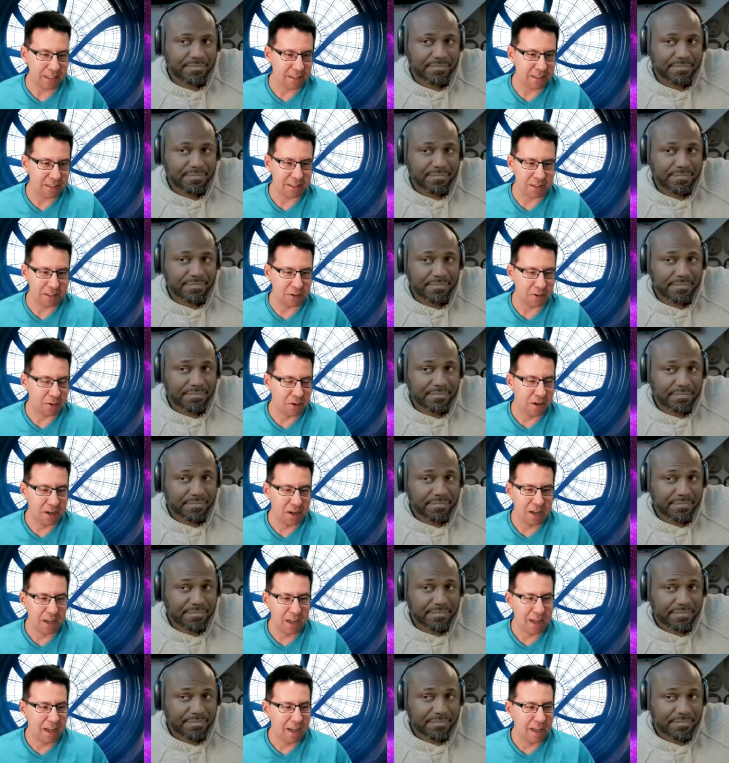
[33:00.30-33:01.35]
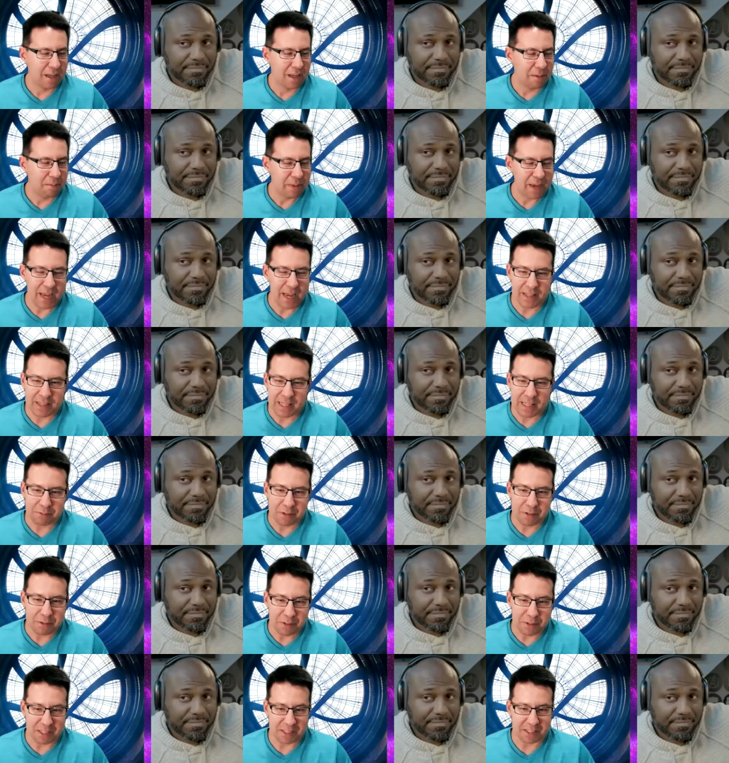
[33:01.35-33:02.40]
Speaker 1: I sent this to you.
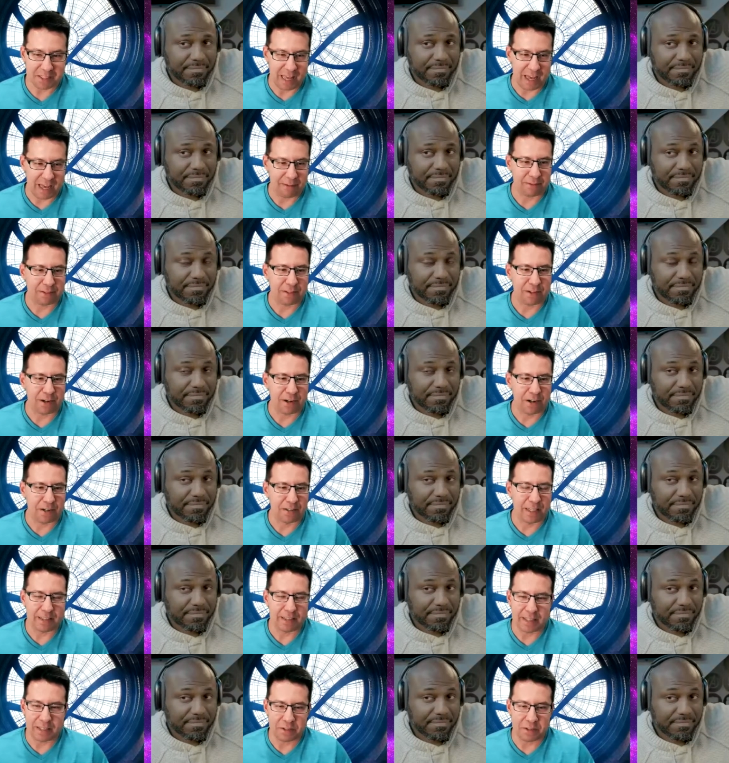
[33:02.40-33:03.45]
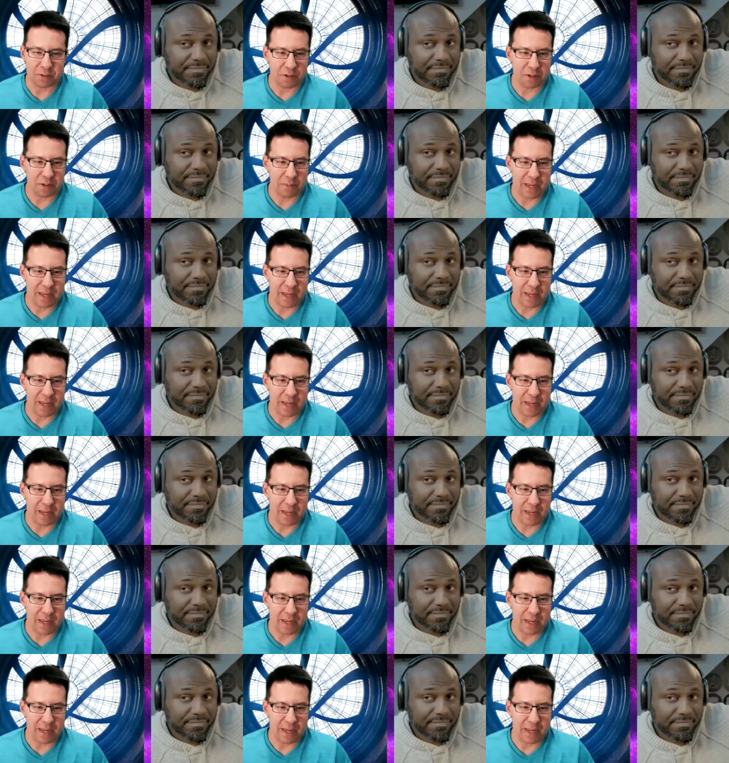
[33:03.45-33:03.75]
Man, they re-released Avatar. That